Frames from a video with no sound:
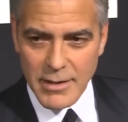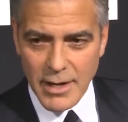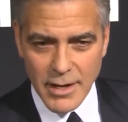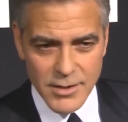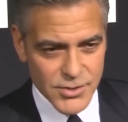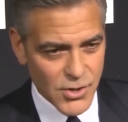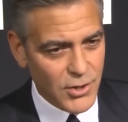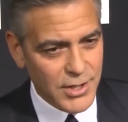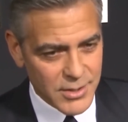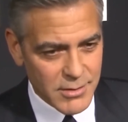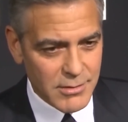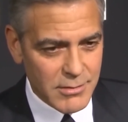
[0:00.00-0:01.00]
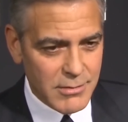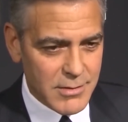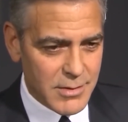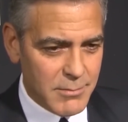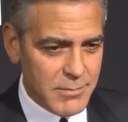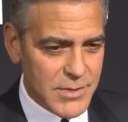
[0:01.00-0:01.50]
Maybe one day
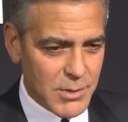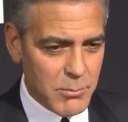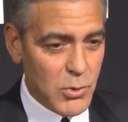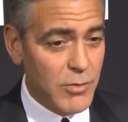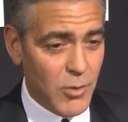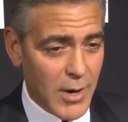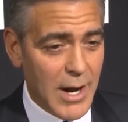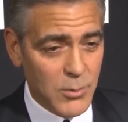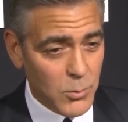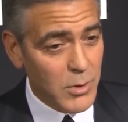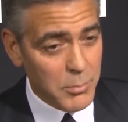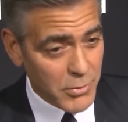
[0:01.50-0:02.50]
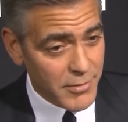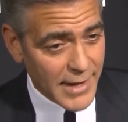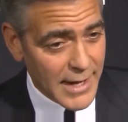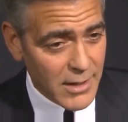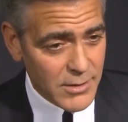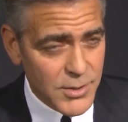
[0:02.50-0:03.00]
we'll get to a point where
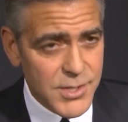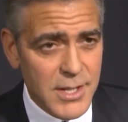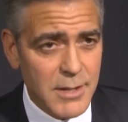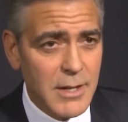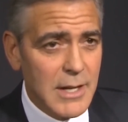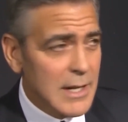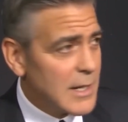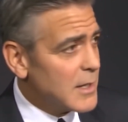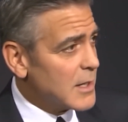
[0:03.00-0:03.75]
fame doesn't cost people